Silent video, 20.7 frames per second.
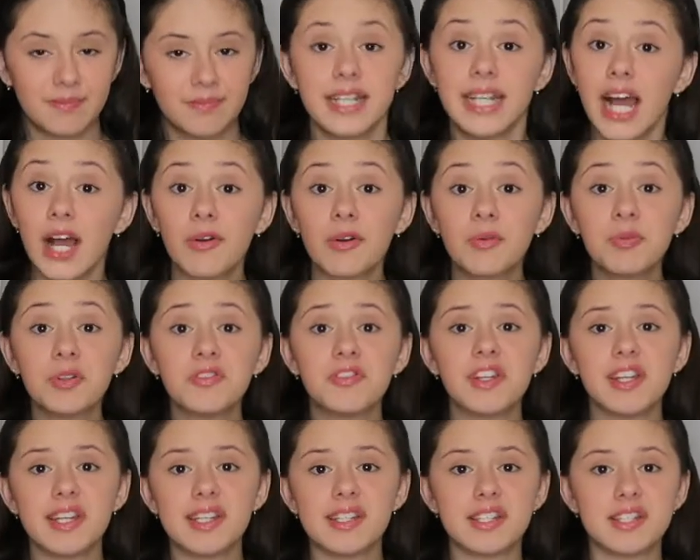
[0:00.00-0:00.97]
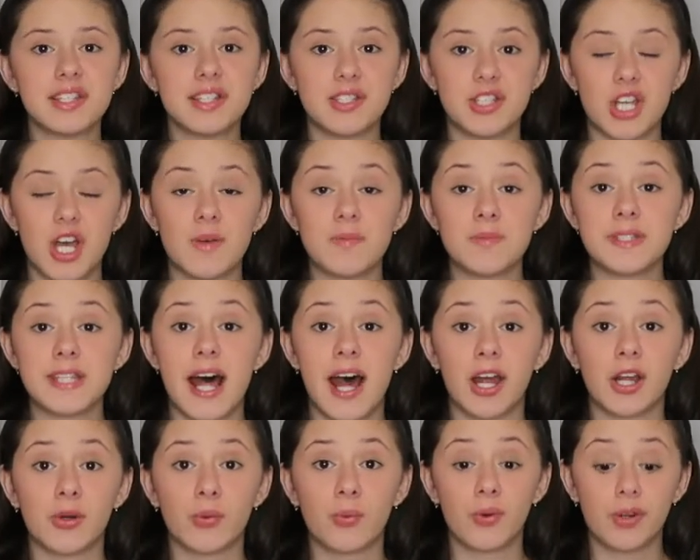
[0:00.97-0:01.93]
Now we're moving into the jumps
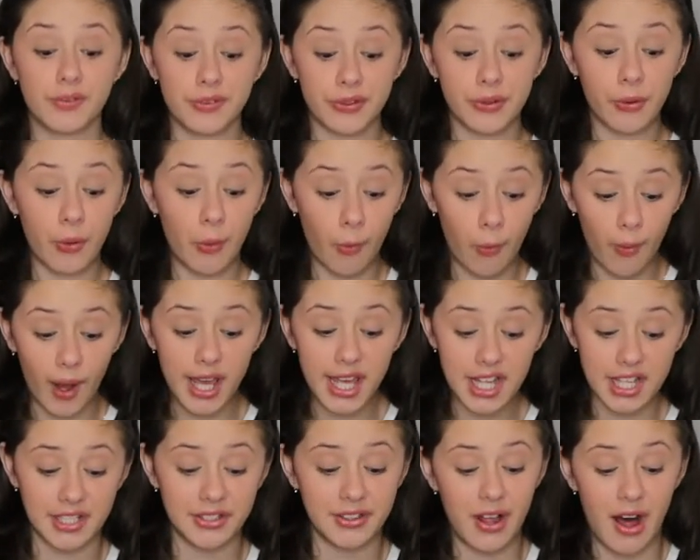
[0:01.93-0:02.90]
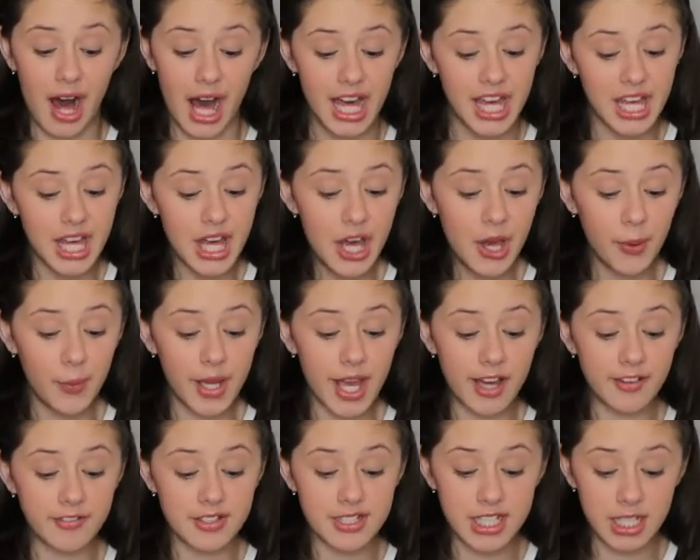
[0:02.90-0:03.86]
that are worth quite a lot. We
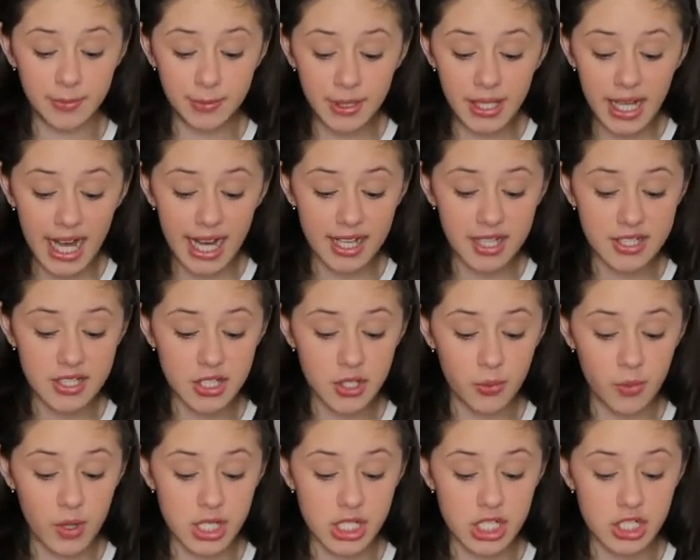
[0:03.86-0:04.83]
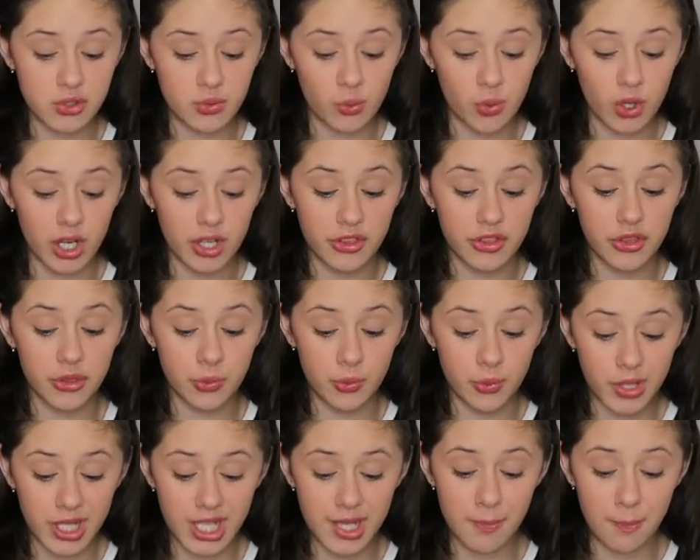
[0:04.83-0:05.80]
have a double axel, which is worth
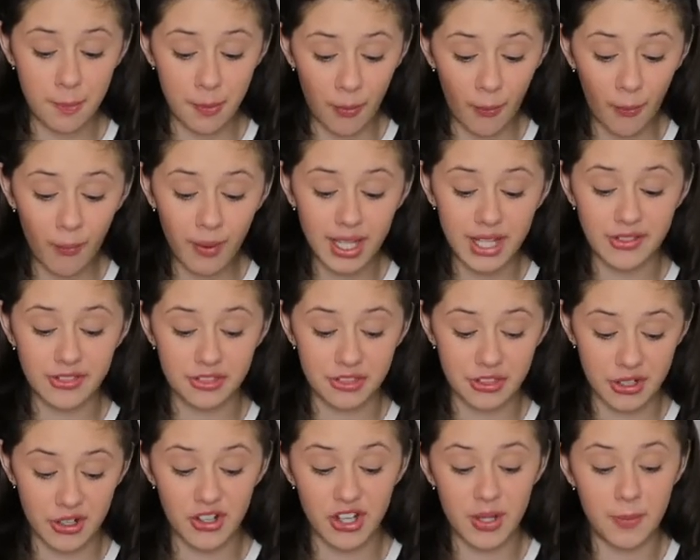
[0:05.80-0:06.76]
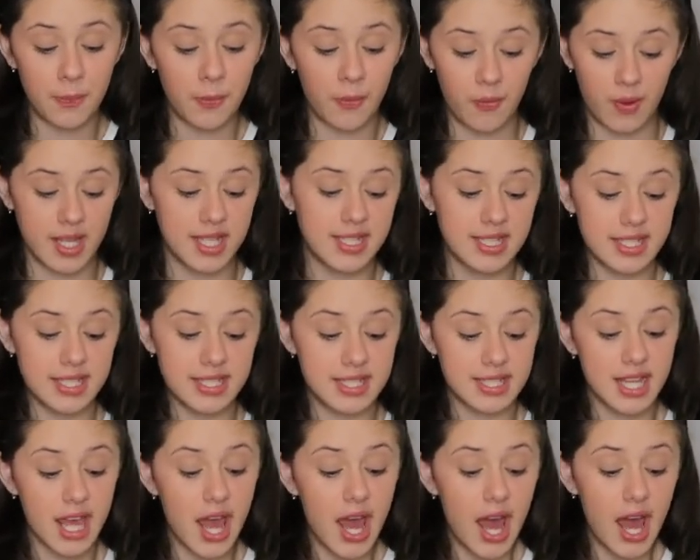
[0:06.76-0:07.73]
3.30
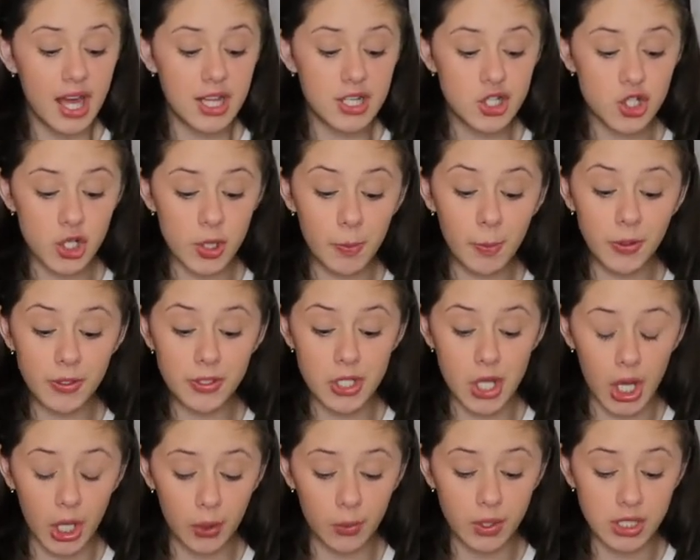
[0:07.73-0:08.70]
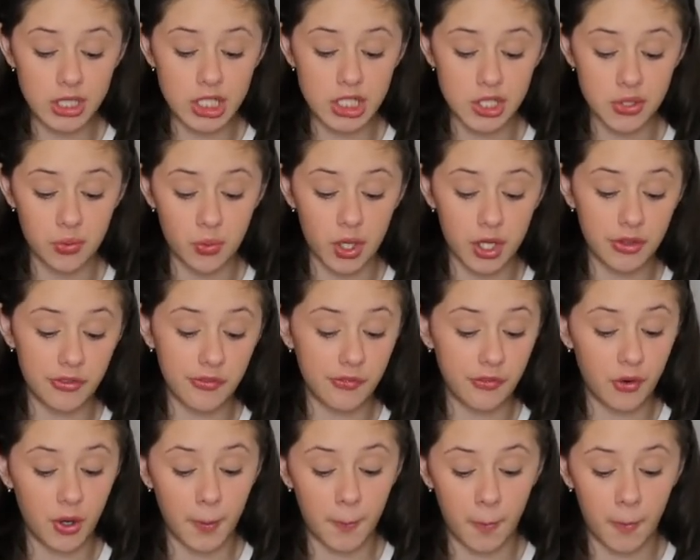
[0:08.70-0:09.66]
points, a triple toe, which is worth
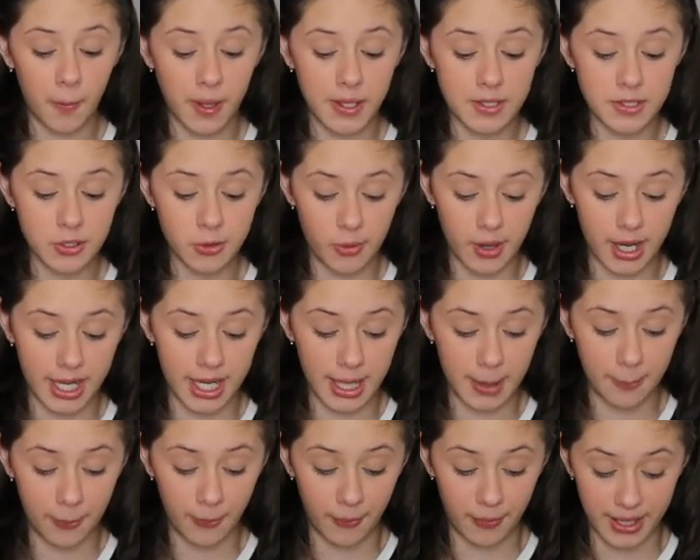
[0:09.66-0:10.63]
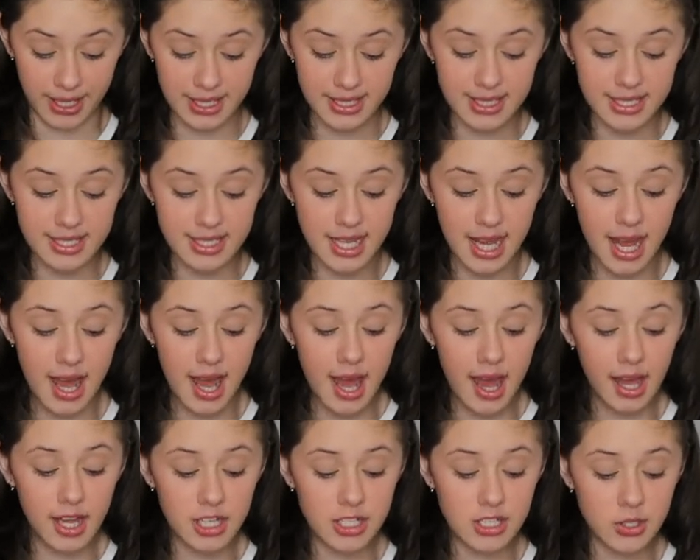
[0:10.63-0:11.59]
4.20 points,
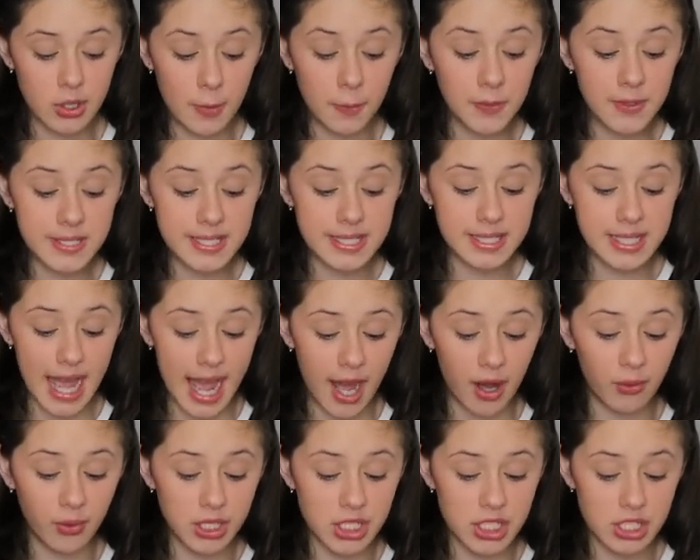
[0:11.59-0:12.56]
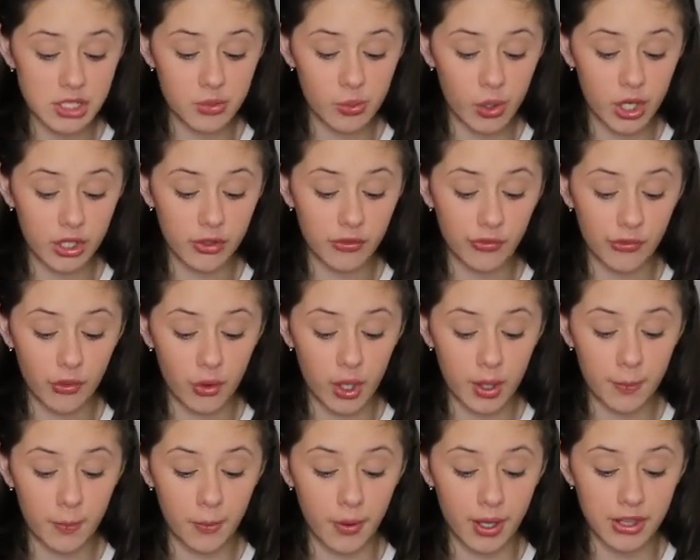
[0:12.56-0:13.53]
a triple sow, which is worth
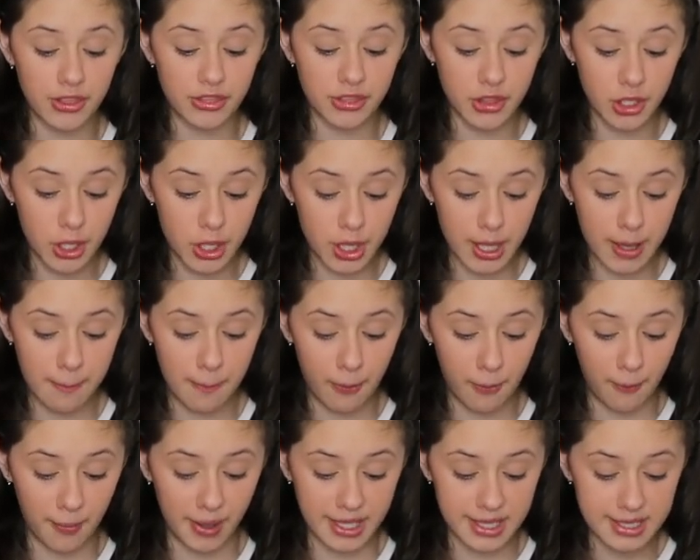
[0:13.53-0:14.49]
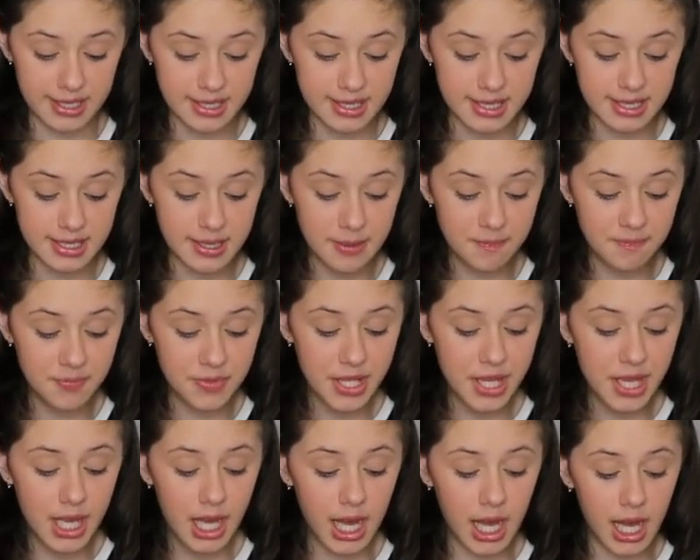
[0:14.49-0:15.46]
4.30 points,
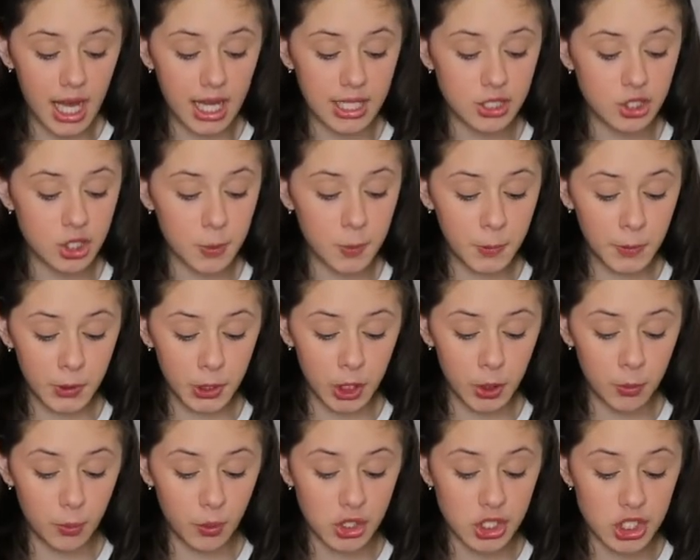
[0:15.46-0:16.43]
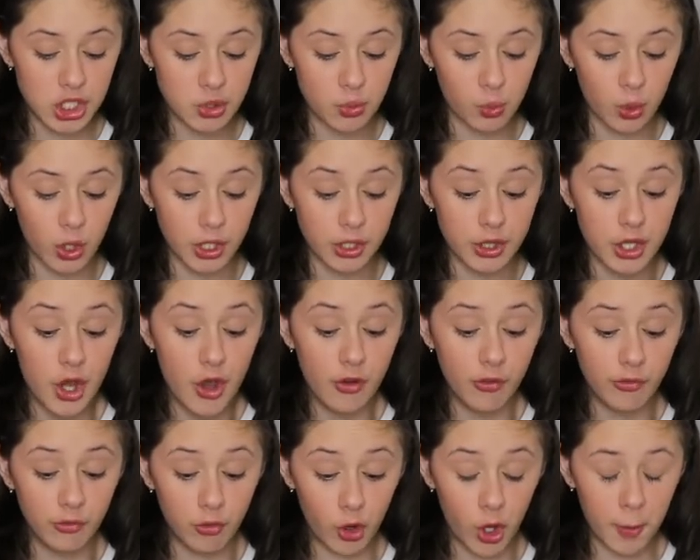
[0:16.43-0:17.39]
a triple loop, which is worth
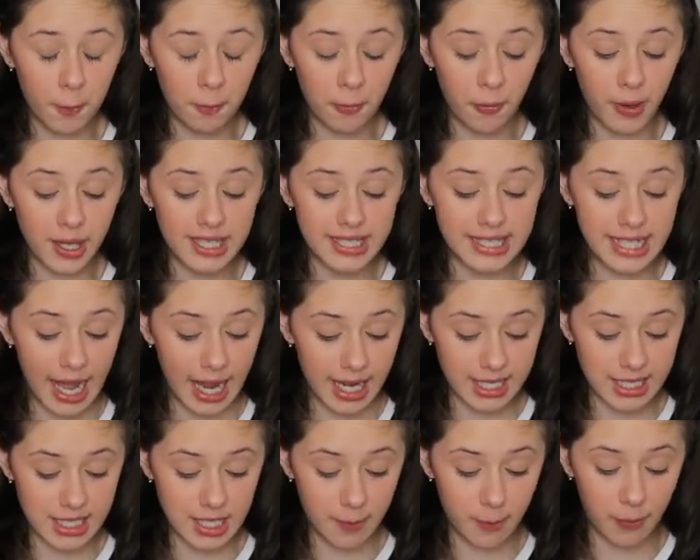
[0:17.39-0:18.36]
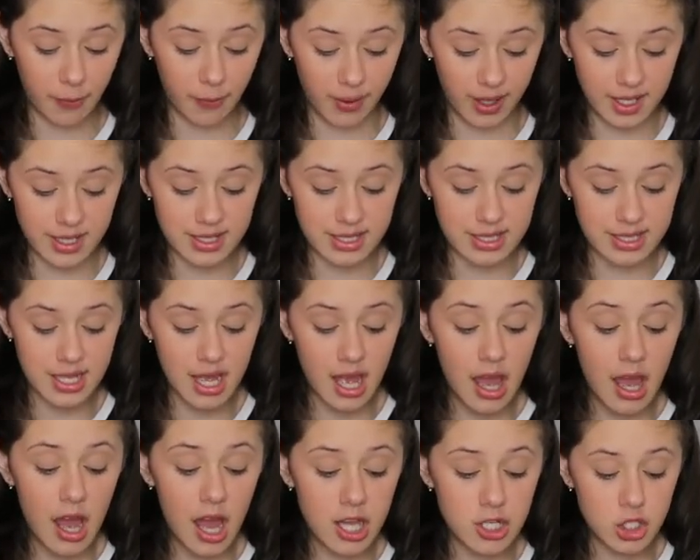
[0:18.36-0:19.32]
4.90 points,
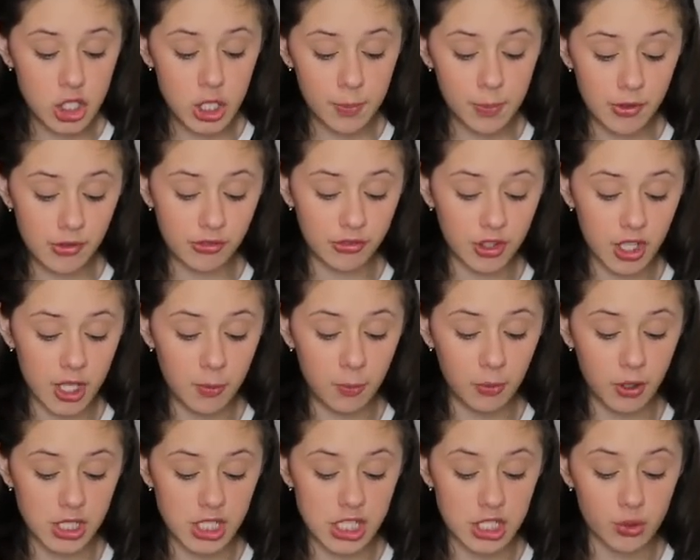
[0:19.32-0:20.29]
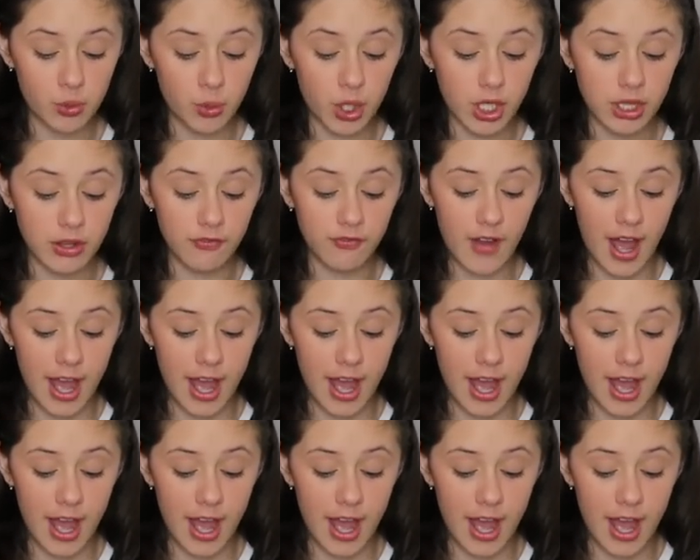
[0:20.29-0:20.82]
a triple flip, which is worth